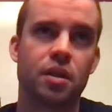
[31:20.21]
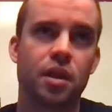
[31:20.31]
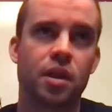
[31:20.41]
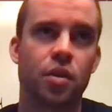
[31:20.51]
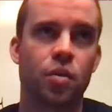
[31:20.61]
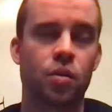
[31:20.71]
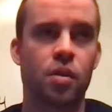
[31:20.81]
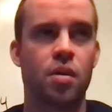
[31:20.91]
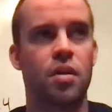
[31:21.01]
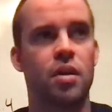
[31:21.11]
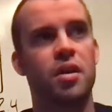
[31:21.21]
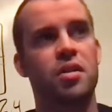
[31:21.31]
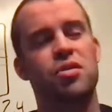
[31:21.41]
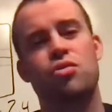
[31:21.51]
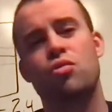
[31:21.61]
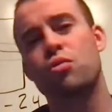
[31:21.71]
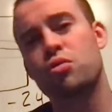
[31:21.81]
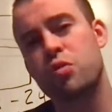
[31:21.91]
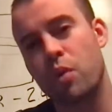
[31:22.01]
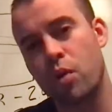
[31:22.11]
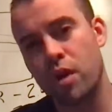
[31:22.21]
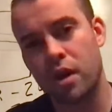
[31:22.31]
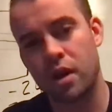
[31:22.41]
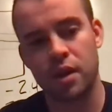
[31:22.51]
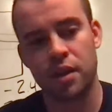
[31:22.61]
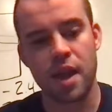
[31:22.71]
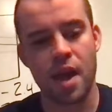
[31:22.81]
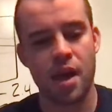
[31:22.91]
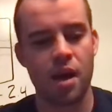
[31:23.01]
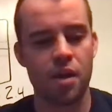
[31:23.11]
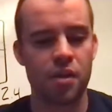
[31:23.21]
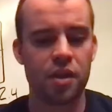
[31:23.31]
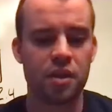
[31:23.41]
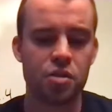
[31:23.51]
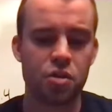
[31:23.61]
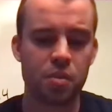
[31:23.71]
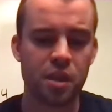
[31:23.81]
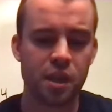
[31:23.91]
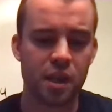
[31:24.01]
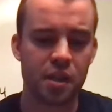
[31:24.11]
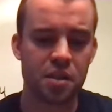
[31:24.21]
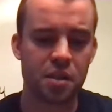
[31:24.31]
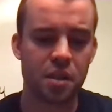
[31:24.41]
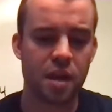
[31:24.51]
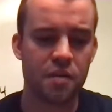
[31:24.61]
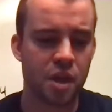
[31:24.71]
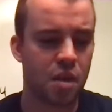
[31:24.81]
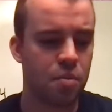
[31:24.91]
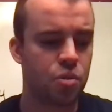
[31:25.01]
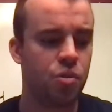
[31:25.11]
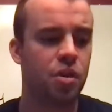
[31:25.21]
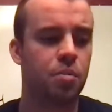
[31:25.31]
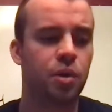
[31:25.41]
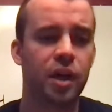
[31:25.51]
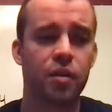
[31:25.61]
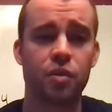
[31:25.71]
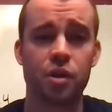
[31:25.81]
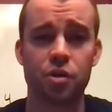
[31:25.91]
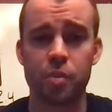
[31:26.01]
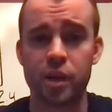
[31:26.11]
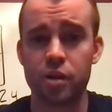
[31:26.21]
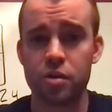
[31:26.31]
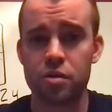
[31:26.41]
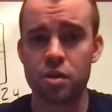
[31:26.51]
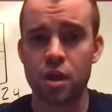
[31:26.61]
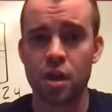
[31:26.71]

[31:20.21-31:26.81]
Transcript: you know it's a school sport in that I think they should be getting to have that opportunity to play in front of their peers